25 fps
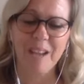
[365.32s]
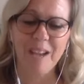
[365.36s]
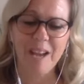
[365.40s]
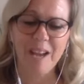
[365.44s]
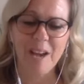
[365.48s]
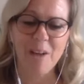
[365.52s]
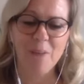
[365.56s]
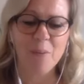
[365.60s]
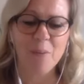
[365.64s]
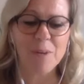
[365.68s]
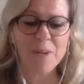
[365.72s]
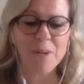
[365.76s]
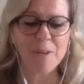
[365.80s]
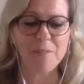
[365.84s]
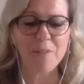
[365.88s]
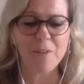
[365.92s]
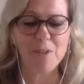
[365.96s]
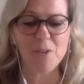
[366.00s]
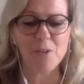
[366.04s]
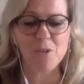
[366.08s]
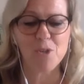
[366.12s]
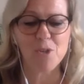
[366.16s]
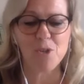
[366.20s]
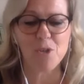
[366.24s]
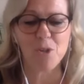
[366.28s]
And whatever
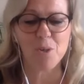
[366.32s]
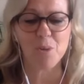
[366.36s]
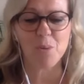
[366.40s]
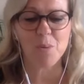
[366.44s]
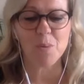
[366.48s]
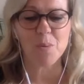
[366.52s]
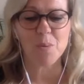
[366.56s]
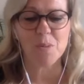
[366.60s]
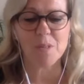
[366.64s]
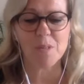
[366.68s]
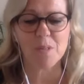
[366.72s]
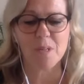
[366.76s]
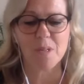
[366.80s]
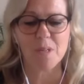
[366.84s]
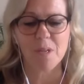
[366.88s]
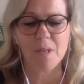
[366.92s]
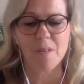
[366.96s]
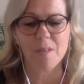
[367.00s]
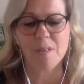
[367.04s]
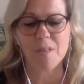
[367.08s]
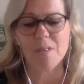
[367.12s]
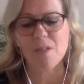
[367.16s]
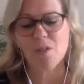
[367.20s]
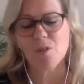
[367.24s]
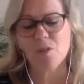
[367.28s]
you choose,
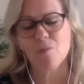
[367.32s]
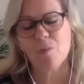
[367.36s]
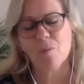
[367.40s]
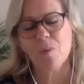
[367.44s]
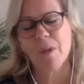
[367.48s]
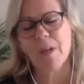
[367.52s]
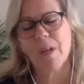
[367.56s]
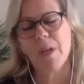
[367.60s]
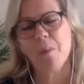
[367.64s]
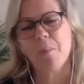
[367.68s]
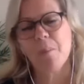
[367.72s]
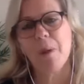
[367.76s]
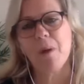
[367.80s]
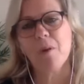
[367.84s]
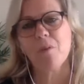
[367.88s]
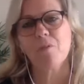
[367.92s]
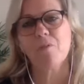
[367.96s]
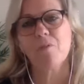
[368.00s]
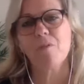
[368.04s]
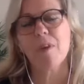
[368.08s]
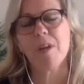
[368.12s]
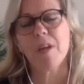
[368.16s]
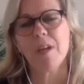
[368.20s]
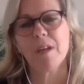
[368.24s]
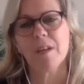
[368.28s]
this is really about
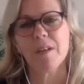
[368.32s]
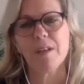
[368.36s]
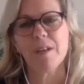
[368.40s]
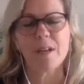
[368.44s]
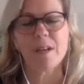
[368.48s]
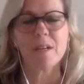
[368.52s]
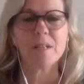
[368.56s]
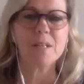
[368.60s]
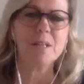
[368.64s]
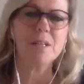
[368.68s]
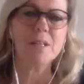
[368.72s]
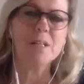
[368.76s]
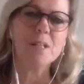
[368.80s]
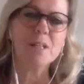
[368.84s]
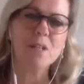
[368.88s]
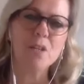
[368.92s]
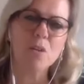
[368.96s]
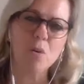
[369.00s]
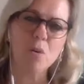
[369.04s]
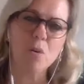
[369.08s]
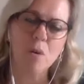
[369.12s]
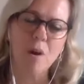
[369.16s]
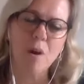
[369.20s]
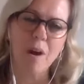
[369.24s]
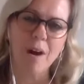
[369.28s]
reconnecting to
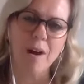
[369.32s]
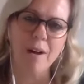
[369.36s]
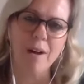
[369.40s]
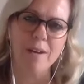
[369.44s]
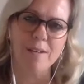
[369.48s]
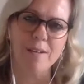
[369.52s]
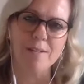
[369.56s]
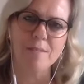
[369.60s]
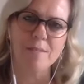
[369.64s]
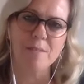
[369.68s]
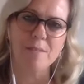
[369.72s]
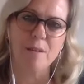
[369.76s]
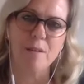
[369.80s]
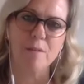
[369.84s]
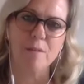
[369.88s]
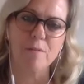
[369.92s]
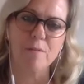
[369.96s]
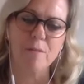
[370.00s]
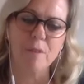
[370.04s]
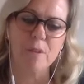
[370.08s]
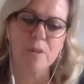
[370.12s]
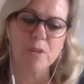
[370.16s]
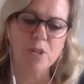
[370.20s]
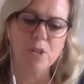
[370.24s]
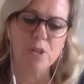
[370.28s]
your higher self
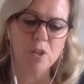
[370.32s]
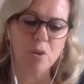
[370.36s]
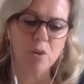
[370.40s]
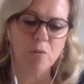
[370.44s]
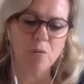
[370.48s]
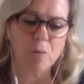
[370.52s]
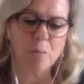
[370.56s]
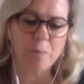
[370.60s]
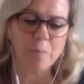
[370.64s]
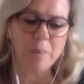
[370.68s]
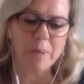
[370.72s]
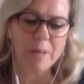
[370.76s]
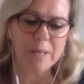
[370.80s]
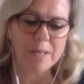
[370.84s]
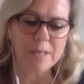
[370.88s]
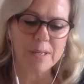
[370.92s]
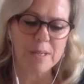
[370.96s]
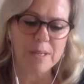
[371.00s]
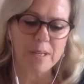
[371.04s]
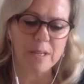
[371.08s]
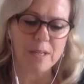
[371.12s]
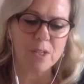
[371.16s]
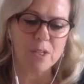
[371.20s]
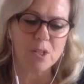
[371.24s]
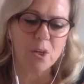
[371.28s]
and to your
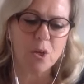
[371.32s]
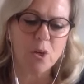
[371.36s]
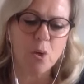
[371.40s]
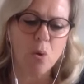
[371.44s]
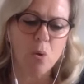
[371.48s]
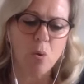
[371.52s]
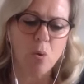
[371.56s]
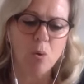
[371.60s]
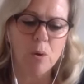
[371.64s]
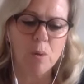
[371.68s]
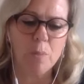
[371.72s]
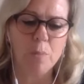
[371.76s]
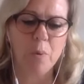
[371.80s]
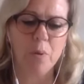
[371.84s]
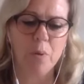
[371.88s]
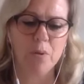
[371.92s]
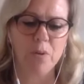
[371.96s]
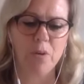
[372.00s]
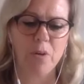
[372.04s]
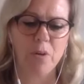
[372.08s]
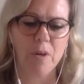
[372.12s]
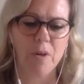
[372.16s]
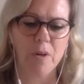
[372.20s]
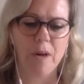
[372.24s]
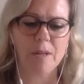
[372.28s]
ability to call upon
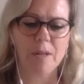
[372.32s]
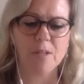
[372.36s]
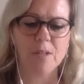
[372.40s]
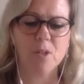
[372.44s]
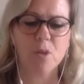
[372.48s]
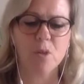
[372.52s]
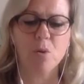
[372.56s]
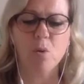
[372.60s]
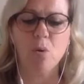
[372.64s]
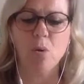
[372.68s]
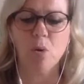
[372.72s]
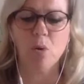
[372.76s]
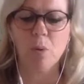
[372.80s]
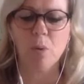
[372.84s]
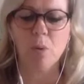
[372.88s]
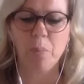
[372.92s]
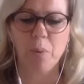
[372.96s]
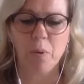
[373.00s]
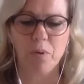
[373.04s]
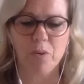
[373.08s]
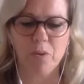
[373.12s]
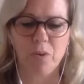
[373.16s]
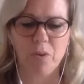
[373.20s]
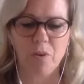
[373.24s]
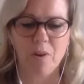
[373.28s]
your guides, call
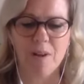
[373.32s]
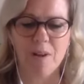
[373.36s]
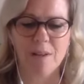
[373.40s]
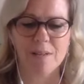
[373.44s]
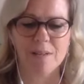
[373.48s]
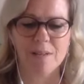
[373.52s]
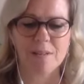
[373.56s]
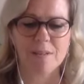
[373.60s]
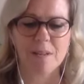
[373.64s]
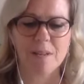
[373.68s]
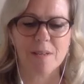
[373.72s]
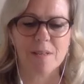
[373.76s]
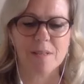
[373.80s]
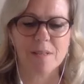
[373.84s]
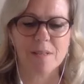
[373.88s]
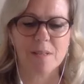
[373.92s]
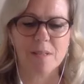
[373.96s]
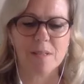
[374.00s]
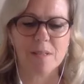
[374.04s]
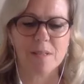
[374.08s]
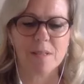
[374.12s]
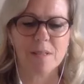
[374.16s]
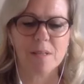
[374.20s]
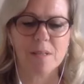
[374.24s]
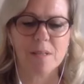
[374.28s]
upon your
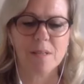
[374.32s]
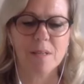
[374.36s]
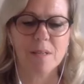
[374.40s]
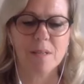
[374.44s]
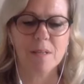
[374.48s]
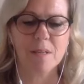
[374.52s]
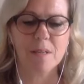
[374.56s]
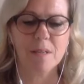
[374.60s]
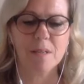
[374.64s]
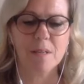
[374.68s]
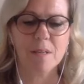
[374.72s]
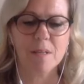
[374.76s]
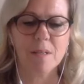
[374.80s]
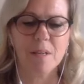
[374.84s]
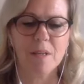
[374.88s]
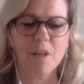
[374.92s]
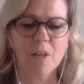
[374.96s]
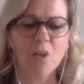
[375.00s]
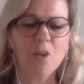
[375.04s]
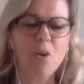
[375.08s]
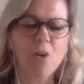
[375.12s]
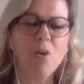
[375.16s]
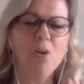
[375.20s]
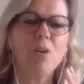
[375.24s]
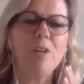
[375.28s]
ancestors,
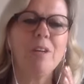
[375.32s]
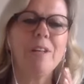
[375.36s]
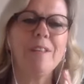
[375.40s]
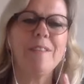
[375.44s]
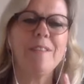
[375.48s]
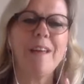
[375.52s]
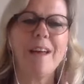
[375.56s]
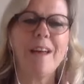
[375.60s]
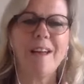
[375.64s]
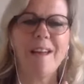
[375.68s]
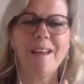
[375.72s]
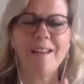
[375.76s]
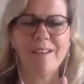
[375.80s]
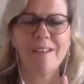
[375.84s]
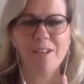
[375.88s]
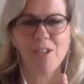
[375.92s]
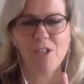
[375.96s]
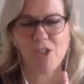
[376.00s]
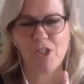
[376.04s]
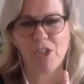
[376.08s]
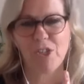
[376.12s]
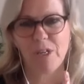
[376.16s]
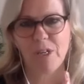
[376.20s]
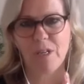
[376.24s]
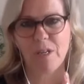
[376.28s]
call in that
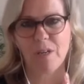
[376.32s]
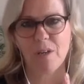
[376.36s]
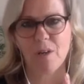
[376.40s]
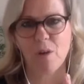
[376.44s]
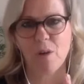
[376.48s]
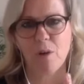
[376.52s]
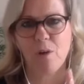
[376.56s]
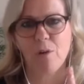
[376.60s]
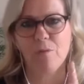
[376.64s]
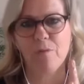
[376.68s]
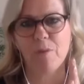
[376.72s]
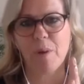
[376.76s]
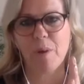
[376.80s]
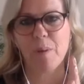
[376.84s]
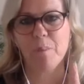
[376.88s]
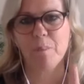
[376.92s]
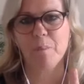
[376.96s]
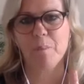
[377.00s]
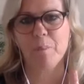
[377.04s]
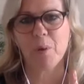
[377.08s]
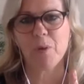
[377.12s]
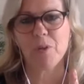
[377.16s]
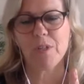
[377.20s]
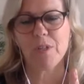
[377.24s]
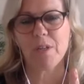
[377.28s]
energy of
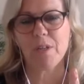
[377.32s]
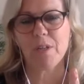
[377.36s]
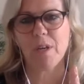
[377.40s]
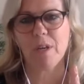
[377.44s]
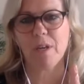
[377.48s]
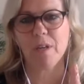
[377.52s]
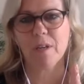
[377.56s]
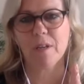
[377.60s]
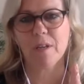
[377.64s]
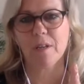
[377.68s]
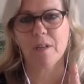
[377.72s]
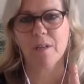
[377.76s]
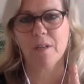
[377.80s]
embodying